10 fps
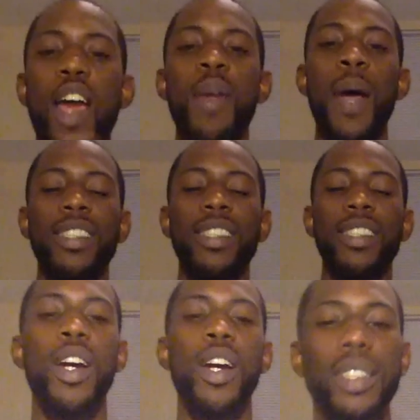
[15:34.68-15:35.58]
talked about
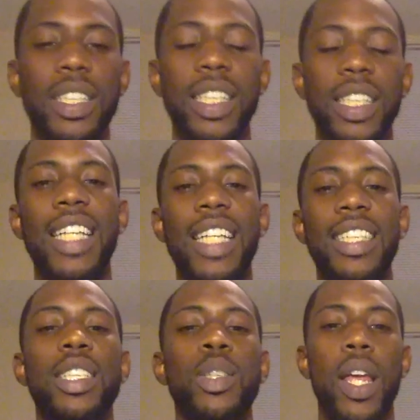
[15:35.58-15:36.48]
some of your
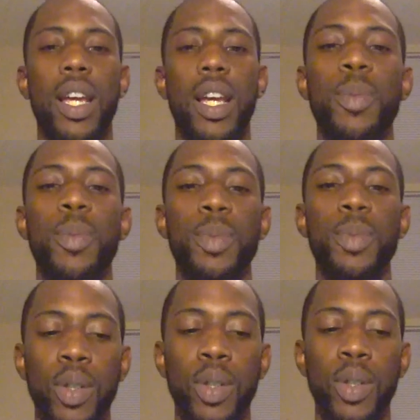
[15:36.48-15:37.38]
successes when it comes
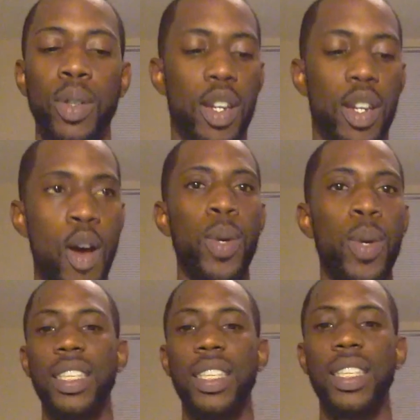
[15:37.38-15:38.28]
to, you know,
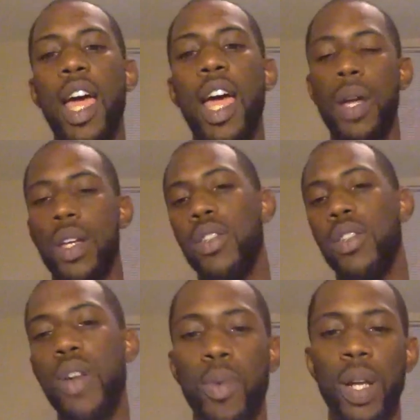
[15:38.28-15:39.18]
real estate,
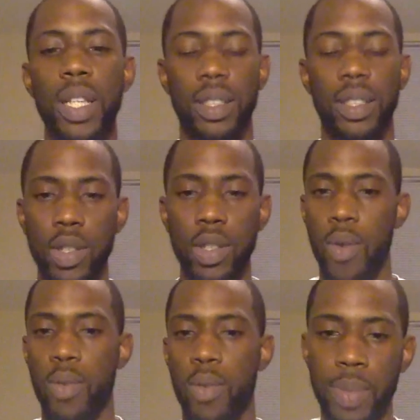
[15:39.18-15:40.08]
helping,
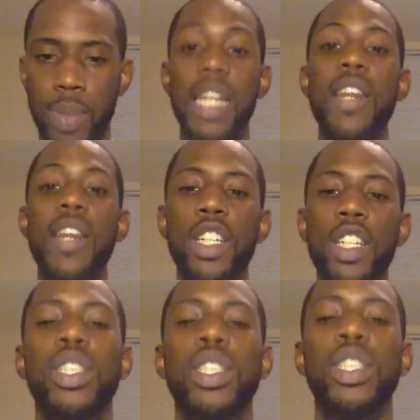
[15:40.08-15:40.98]

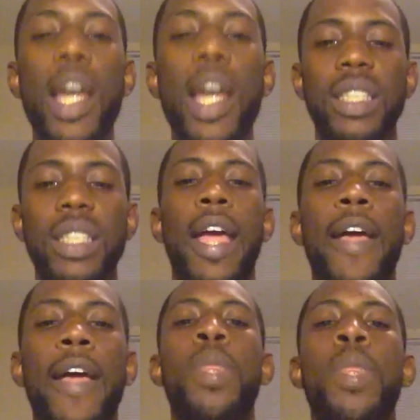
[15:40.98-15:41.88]
individuals in real
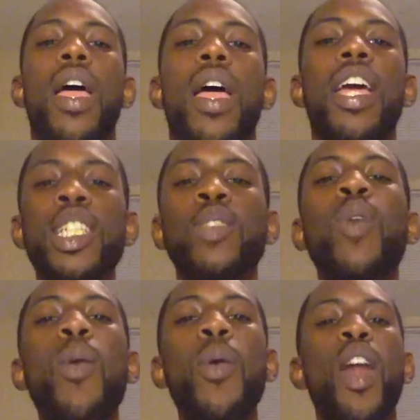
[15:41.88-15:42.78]
estate.
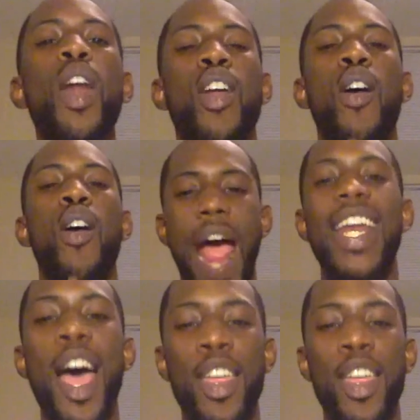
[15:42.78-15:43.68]
Here's what we want to know
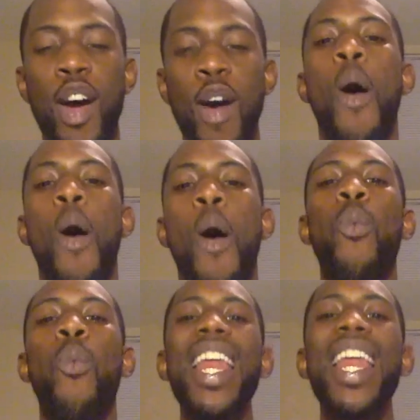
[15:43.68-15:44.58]
right now, though.
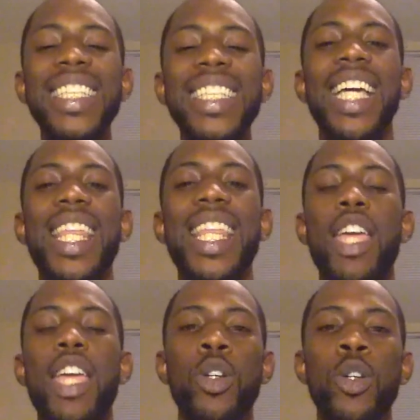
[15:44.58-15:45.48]
What is it
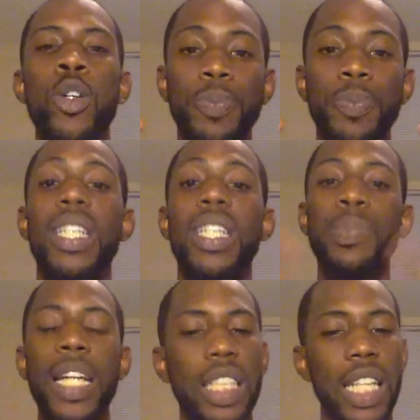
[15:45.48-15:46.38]
that you
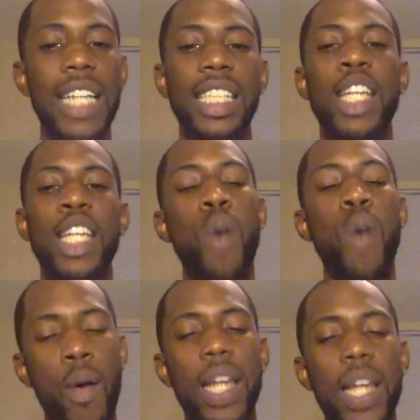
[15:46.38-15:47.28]
specialize in?
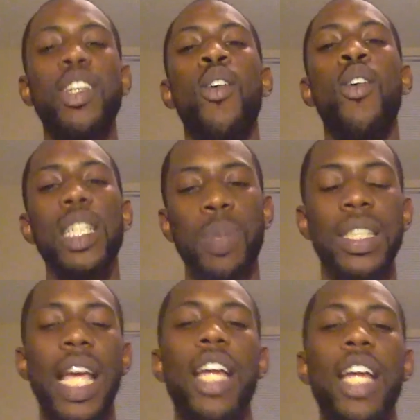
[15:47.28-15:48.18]
You already told us,
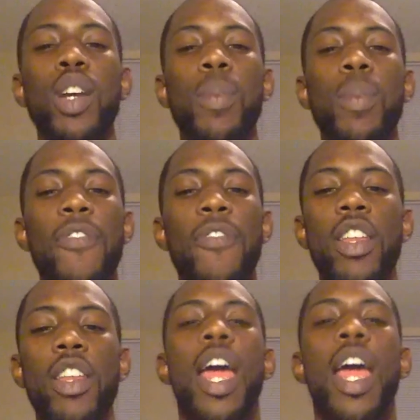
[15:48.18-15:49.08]
but take it a little bit
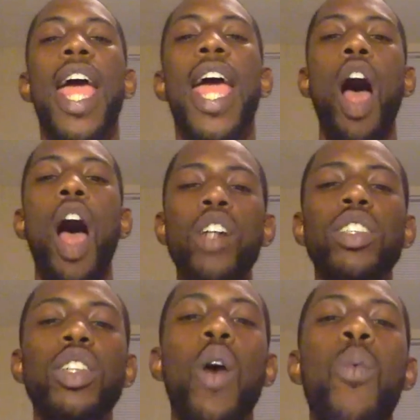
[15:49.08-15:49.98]
further. And
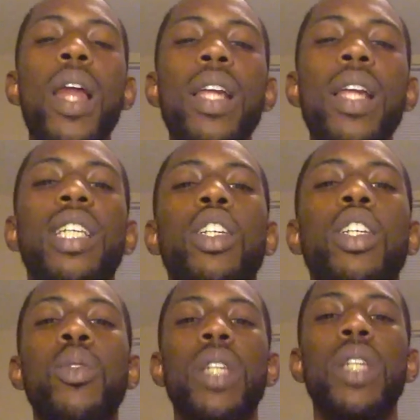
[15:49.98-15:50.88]
also, what is the
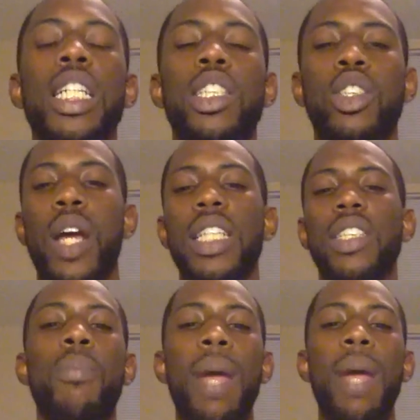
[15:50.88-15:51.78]
unique
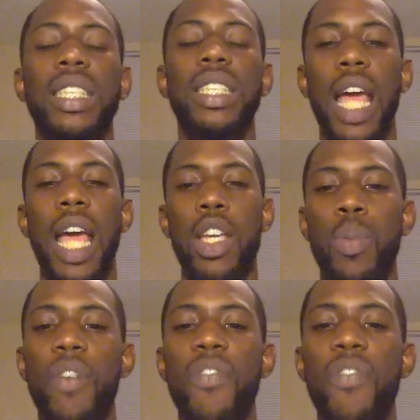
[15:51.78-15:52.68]
transformation that
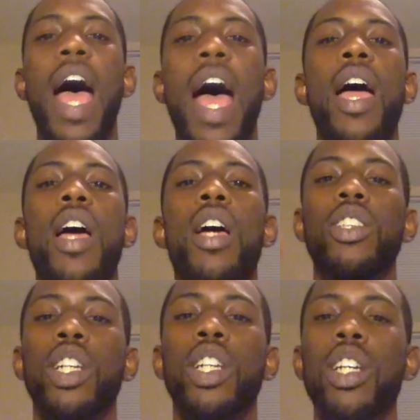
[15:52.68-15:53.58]
you provide
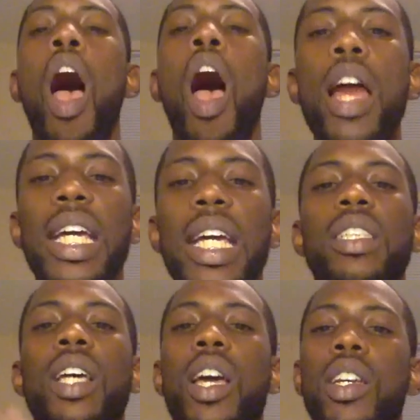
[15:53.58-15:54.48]
to your
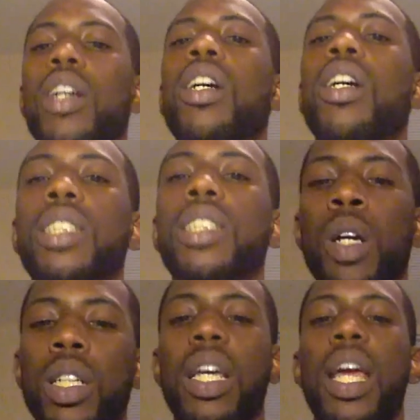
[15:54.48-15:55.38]
audience, your
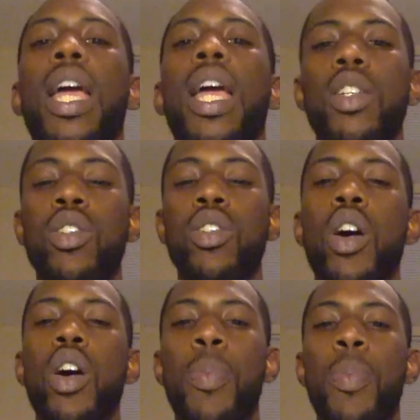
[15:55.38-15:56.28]
customers, and, you know,
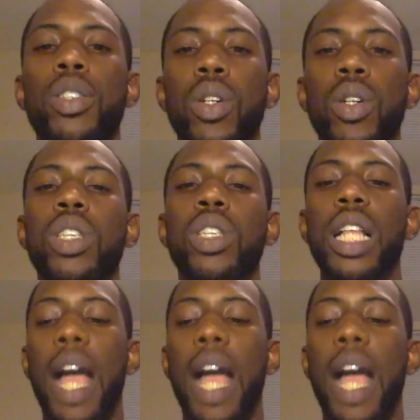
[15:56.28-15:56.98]
your personal coaching